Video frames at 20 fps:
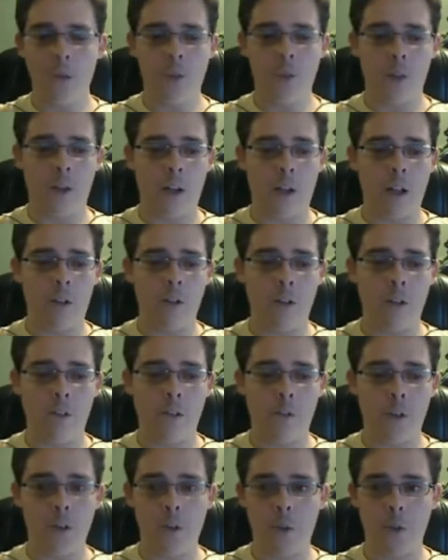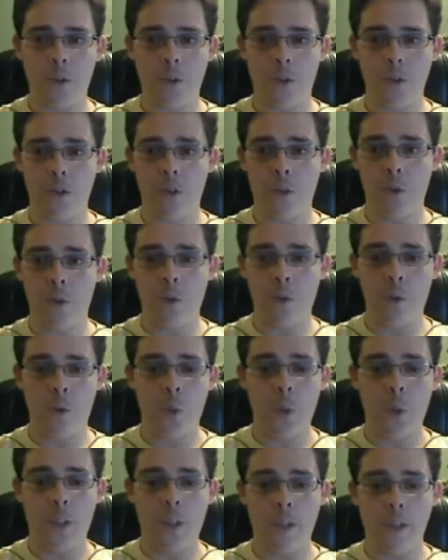so that I'll have enough resources to
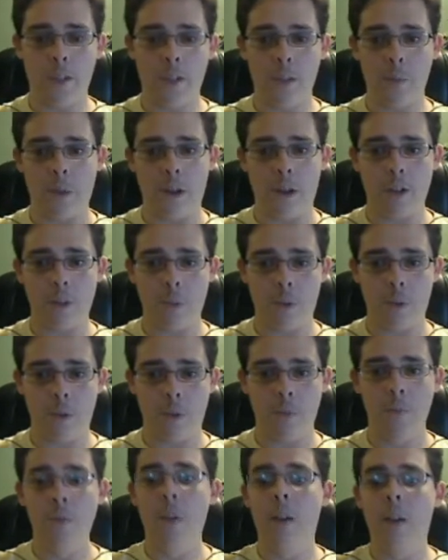quickly as possible